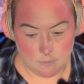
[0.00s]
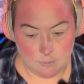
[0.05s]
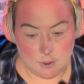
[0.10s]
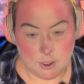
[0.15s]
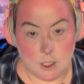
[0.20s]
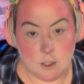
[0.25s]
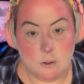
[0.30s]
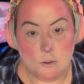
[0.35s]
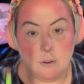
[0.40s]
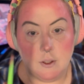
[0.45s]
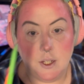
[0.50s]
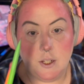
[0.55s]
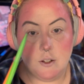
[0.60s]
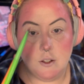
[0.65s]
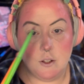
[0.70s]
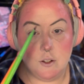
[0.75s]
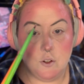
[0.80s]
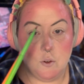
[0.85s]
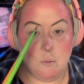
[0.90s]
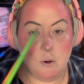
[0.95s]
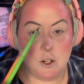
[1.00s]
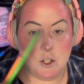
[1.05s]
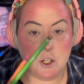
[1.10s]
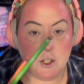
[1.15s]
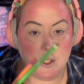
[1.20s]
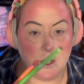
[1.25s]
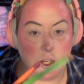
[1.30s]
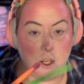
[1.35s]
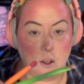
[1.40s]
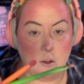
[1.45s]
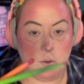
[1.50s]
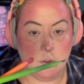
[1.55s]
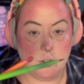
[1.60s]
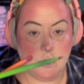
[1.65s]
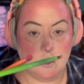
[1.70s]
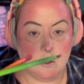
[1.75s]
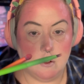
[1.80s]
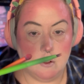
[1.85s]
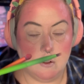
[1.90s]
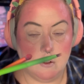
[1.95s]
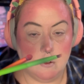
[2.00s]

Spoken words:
So these are the two brushes I use.